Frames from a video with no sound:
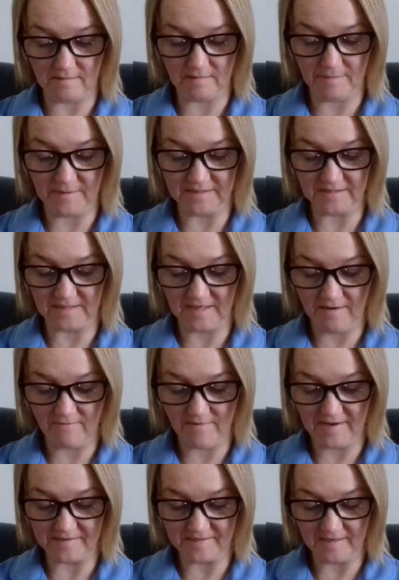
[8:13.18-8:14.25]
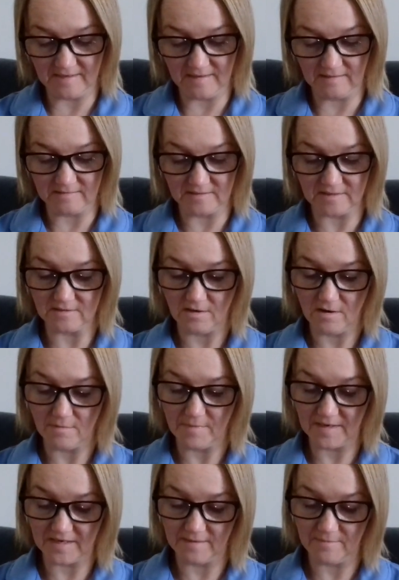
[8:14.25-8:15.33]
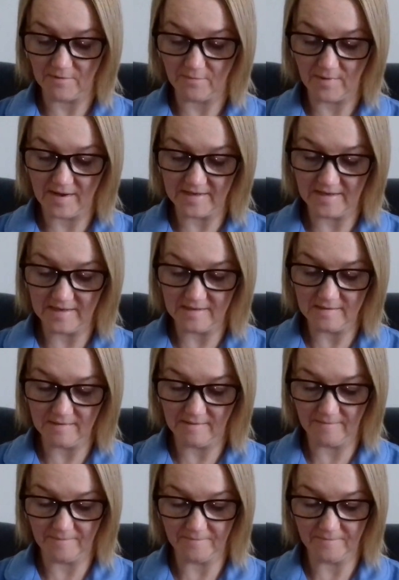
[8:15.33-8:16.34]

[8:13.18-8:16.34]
I better get ready and start making my way in.